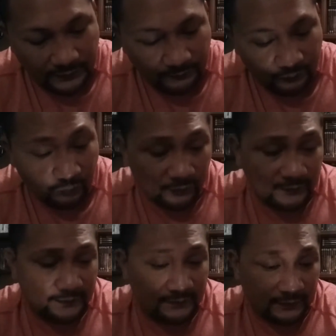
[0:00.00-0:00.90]
that, whoa,
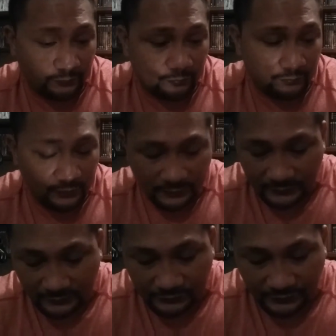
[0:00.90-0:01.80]
this is like really
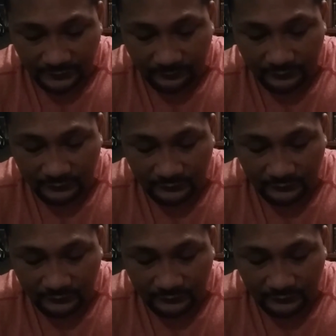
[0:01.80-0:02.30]
good shape.